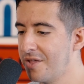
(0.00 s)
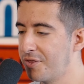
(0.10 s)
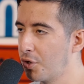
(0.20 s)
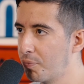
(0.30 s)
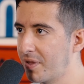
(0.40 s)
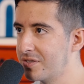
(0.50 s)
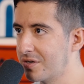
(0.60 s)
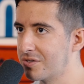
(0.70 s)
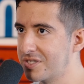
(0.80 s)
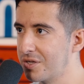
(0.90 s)
The old players
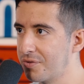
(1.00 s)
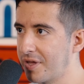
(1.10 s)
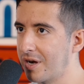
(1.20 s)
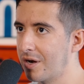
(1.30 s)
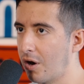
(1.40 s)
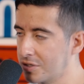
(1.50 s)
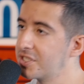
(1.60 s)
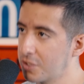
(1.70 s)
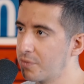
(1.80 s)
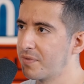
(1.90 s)
that are still there are
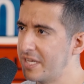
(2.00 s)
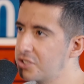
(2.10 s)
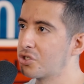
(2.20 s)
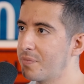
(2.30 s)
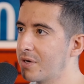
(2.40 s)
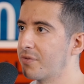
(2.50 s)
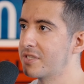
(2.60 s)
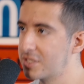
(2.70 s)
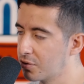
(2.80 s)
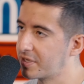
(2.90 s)
still instrumental. They
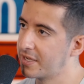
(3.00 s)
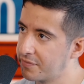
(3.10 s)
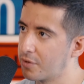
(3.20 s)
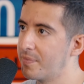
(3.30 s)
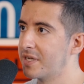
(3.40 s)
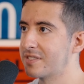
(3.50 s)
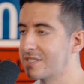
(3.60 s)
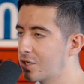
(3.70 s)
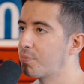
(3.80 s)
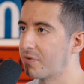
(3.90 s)
still give their minutes. They
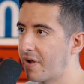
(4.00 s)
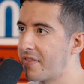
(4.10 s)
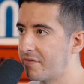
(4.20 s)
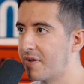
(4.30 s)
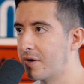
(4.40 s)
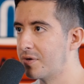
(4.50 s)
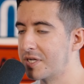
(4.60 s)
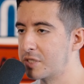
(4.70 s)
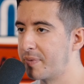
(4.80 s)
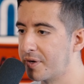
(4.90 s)
still provide that veteran
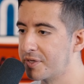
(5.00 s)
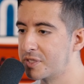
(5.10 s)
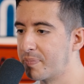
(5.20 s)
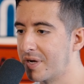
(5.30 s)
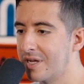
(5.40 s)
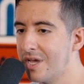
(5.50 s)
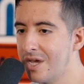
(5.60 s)
experience, but